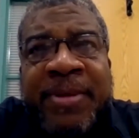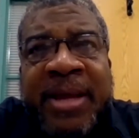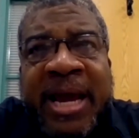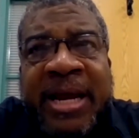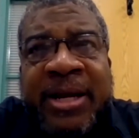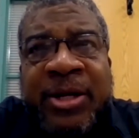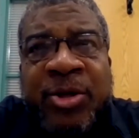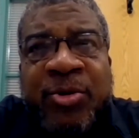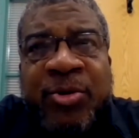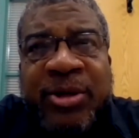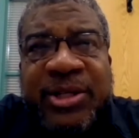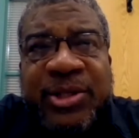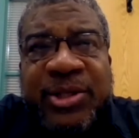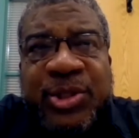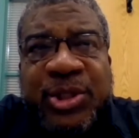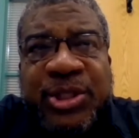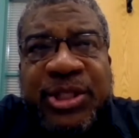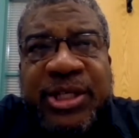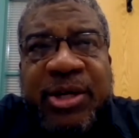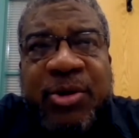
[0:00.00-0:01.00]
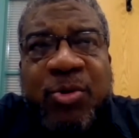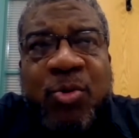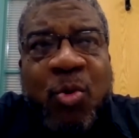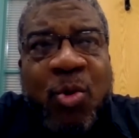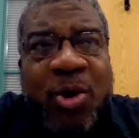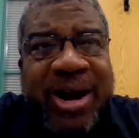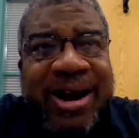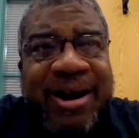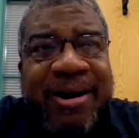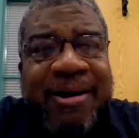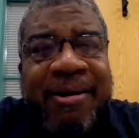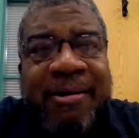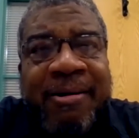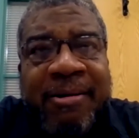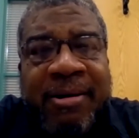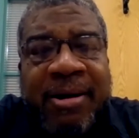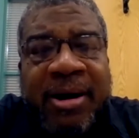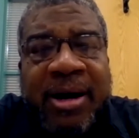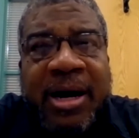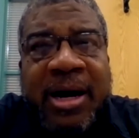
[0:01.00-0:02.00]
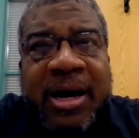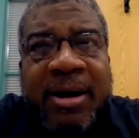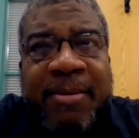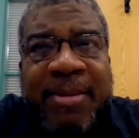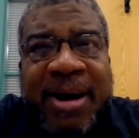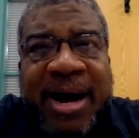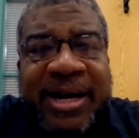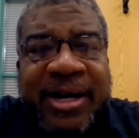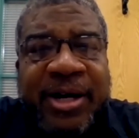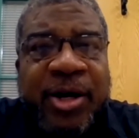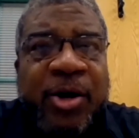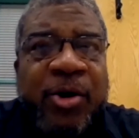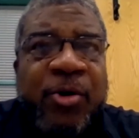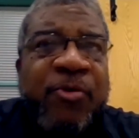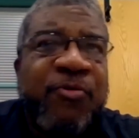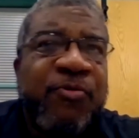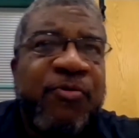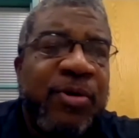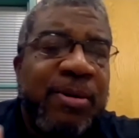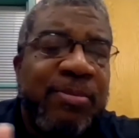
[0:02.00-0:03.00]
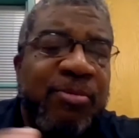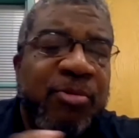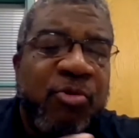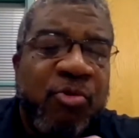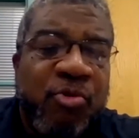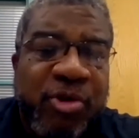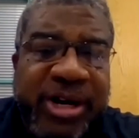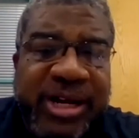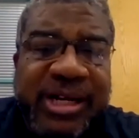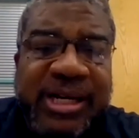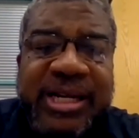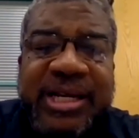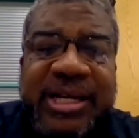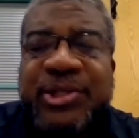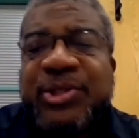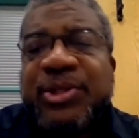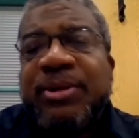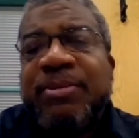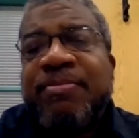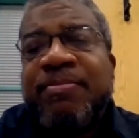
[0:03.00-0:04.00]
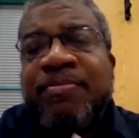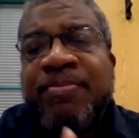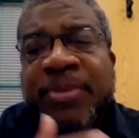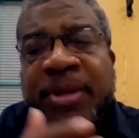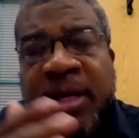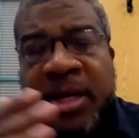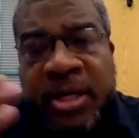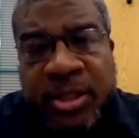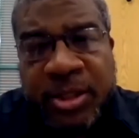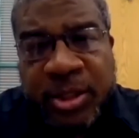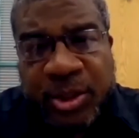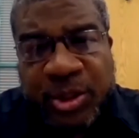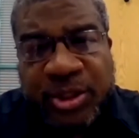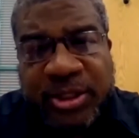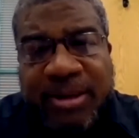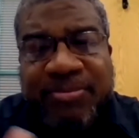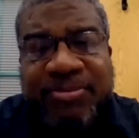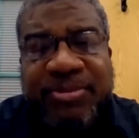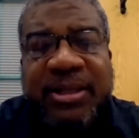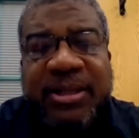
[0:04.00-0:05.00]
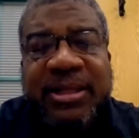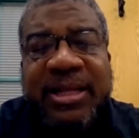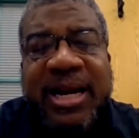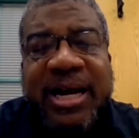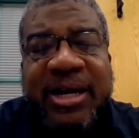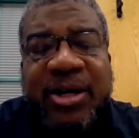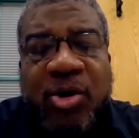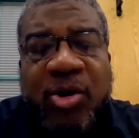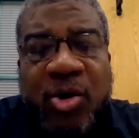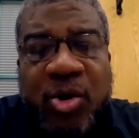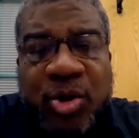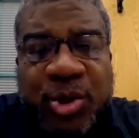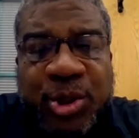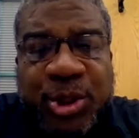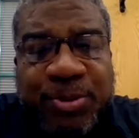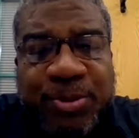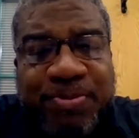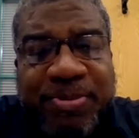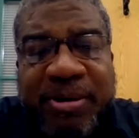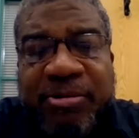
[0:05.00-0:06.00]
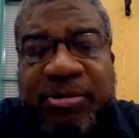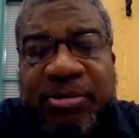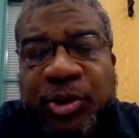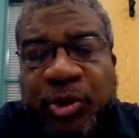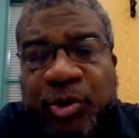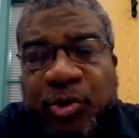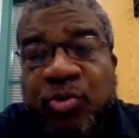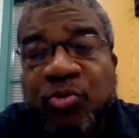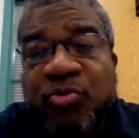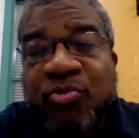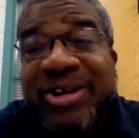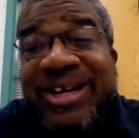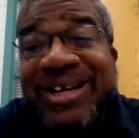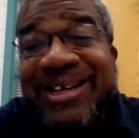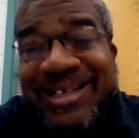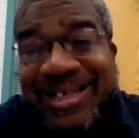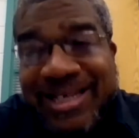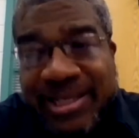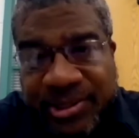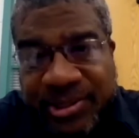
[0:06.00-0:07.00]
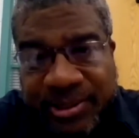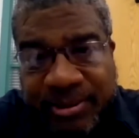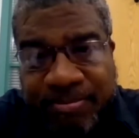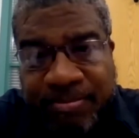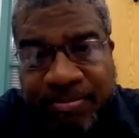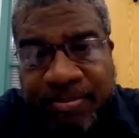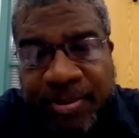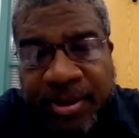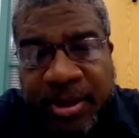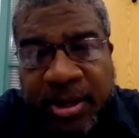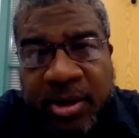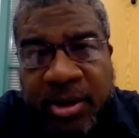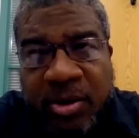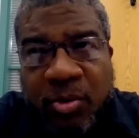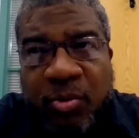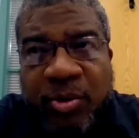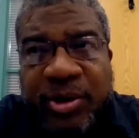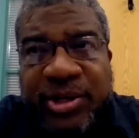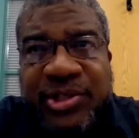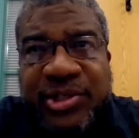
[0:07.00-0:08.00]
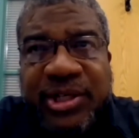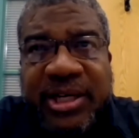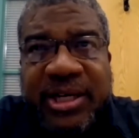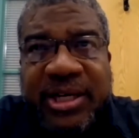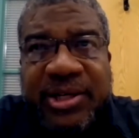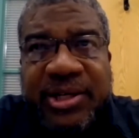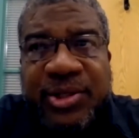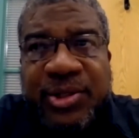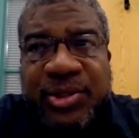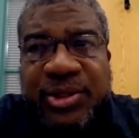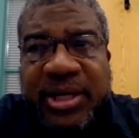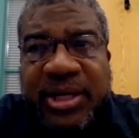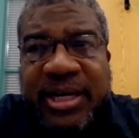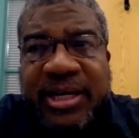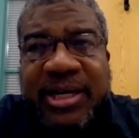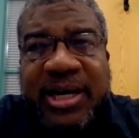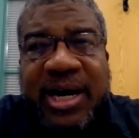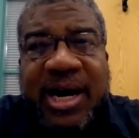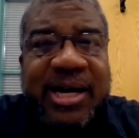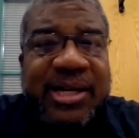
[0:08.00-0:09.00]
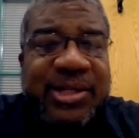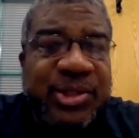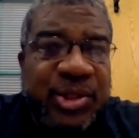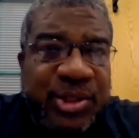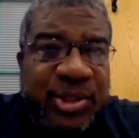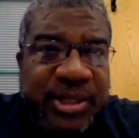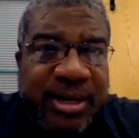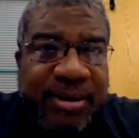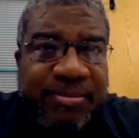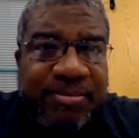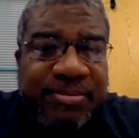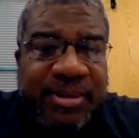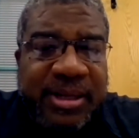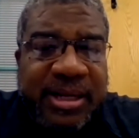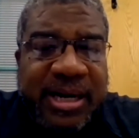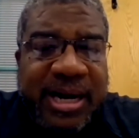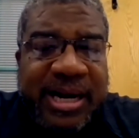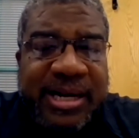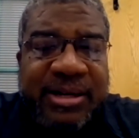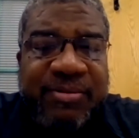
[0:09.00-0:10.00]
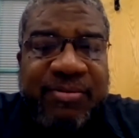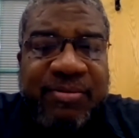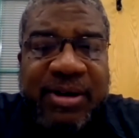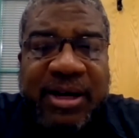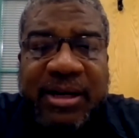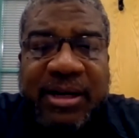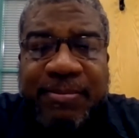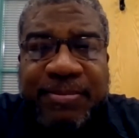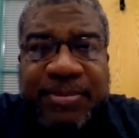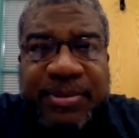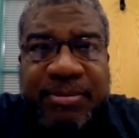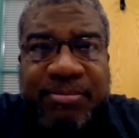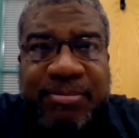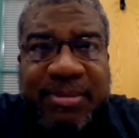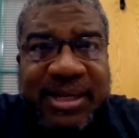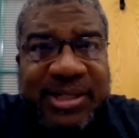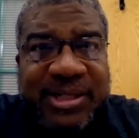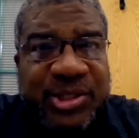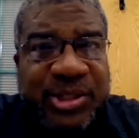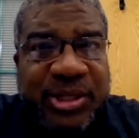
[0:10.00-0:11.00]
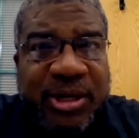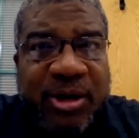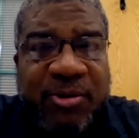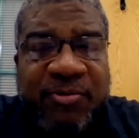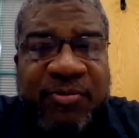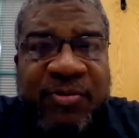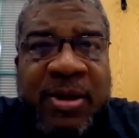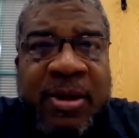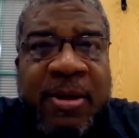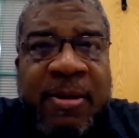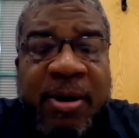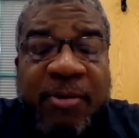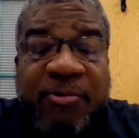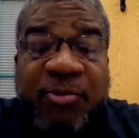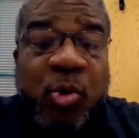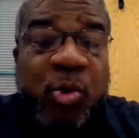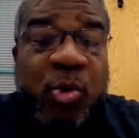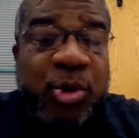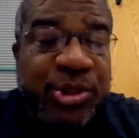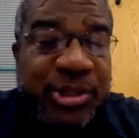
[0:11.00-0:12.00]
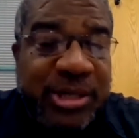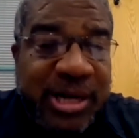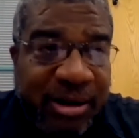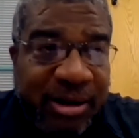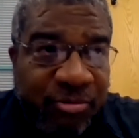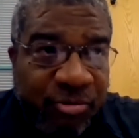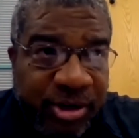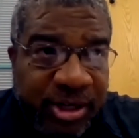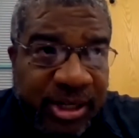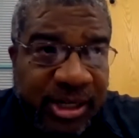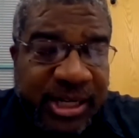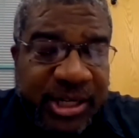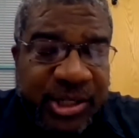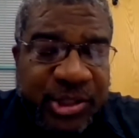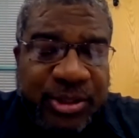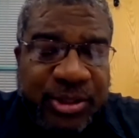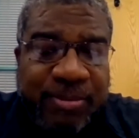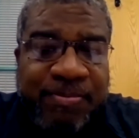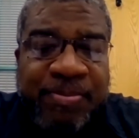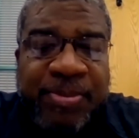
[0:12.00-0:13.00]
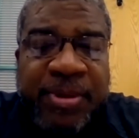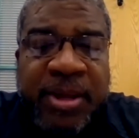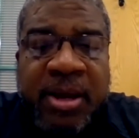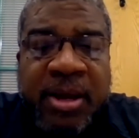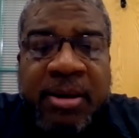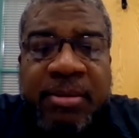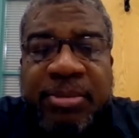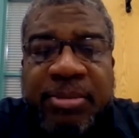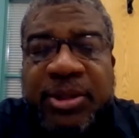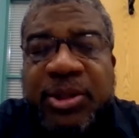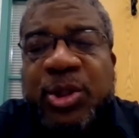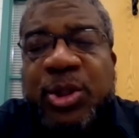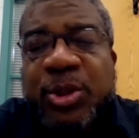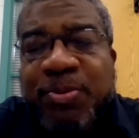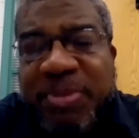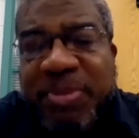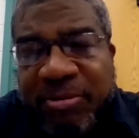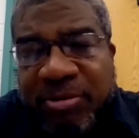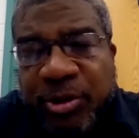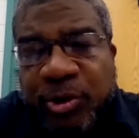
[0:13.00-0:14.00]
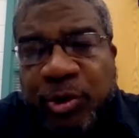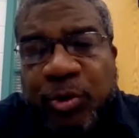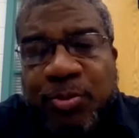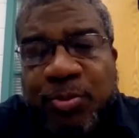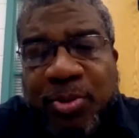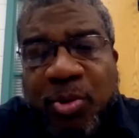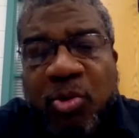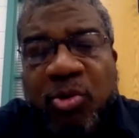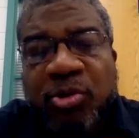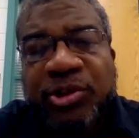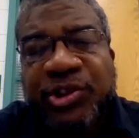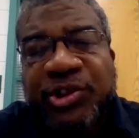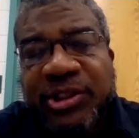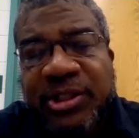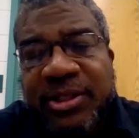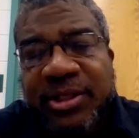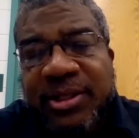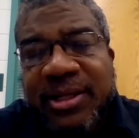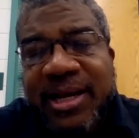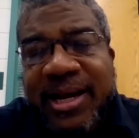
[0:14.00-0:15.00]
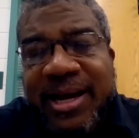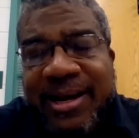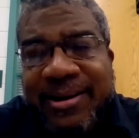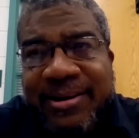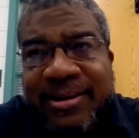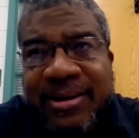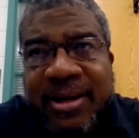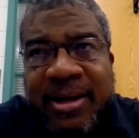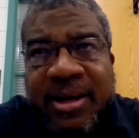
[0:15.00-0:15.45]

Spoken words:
And you can see where I go from realism to something that I call spiritual realism, which is a concept that I developed myself. Of course, not realism, but the spiritual portion that